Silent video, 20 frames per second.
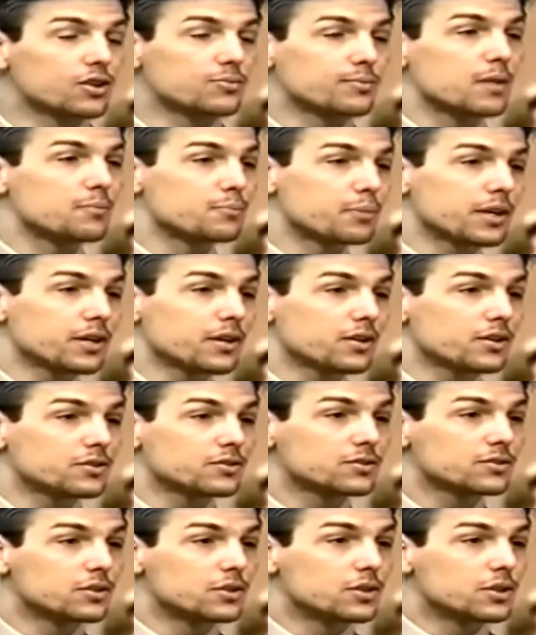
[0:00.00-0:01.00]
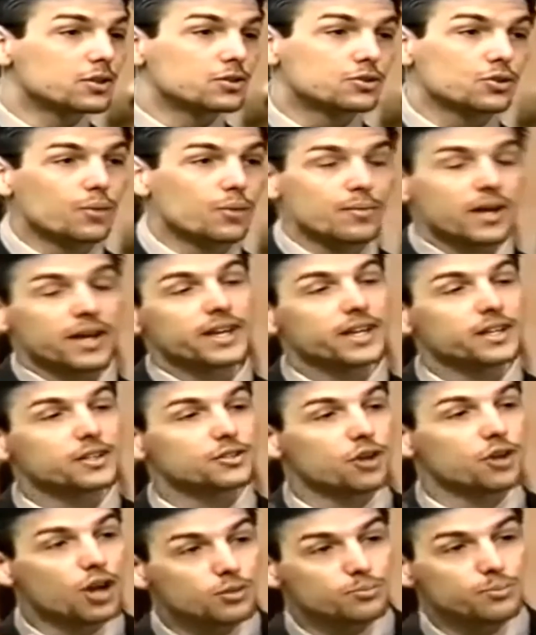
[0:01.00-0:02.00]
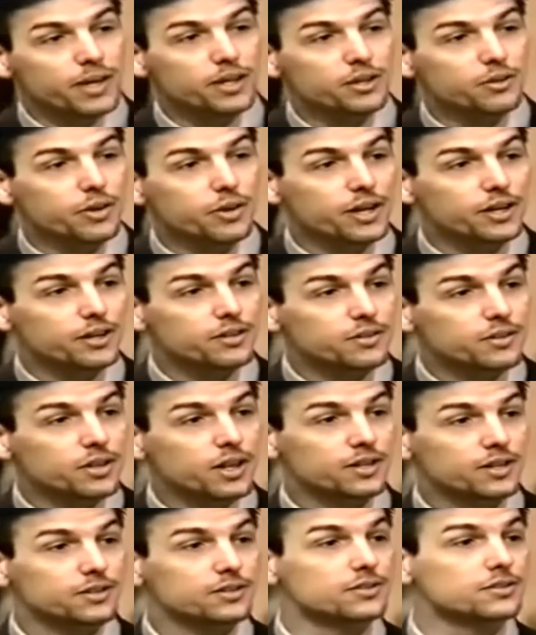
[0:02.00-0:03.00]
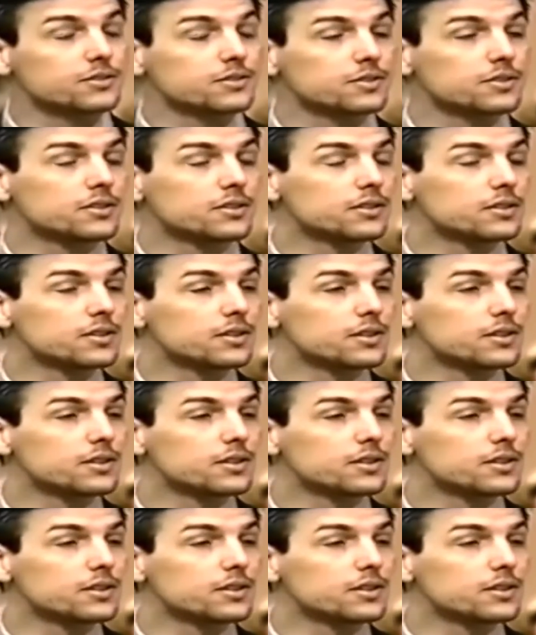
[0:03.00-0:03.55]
going to my bills, so I'm not getting called by the credit collectors.